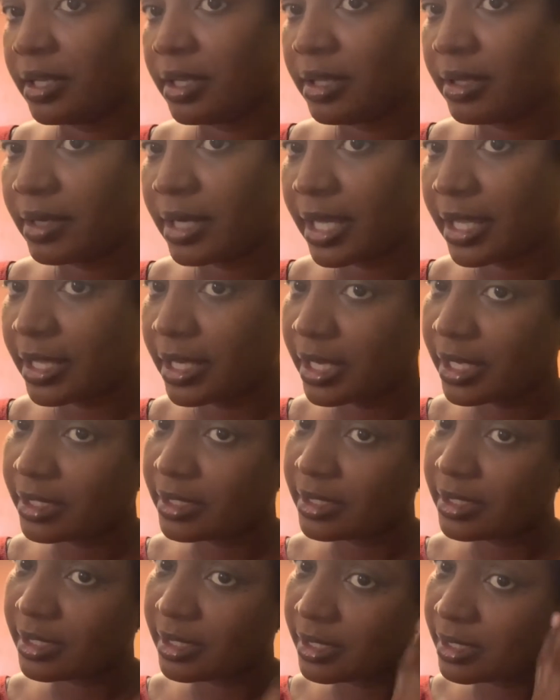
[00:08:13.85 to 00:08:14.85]
look at
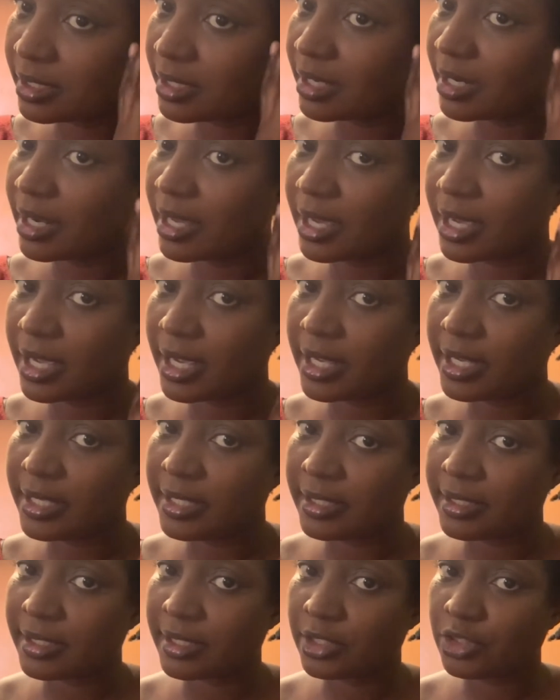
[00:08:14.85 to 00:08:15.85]
that,
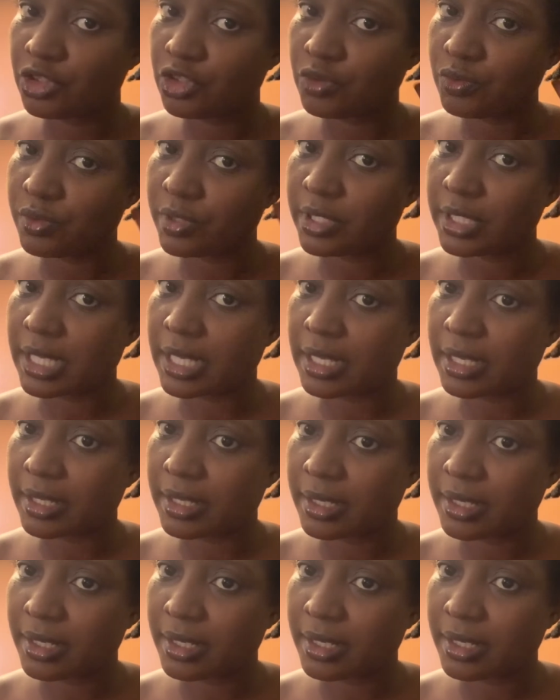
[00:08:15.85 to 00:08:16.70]
nice and juicy.